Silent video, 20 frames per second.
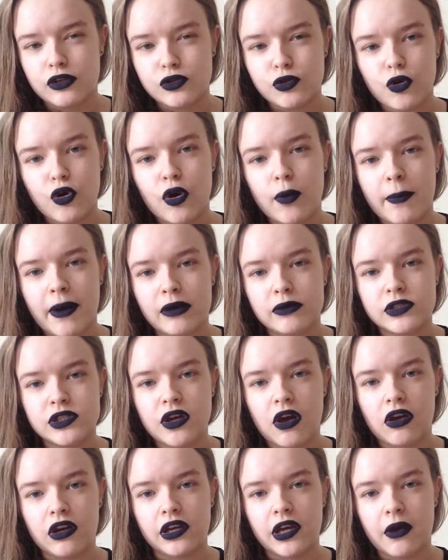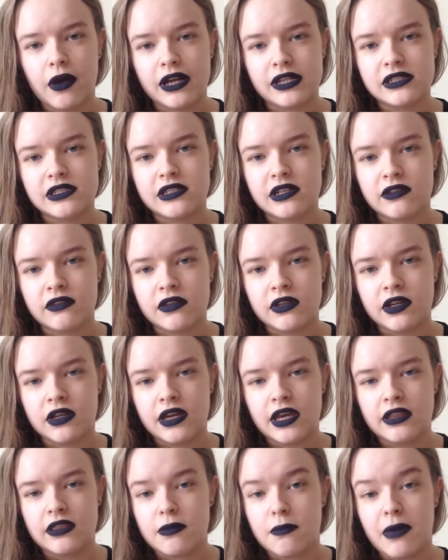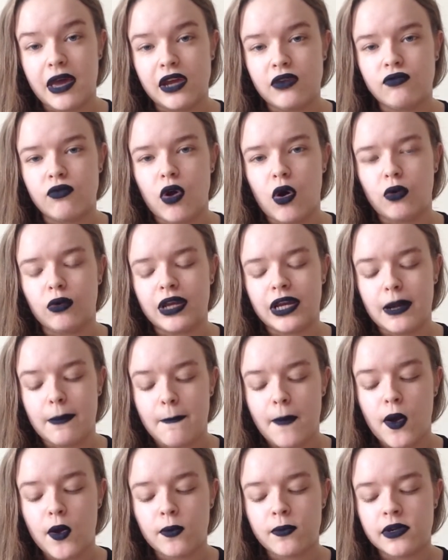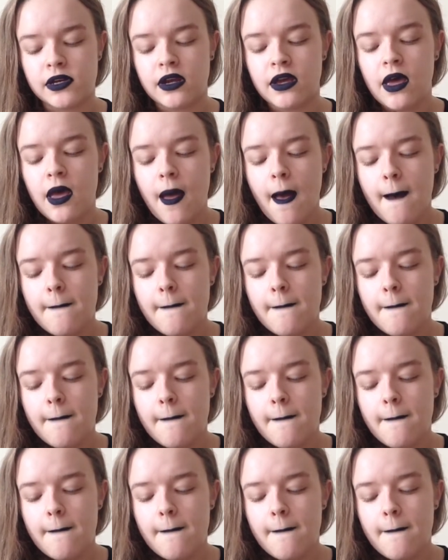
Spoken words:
I'll talk about Scarlett Johansson in the main role in a moment.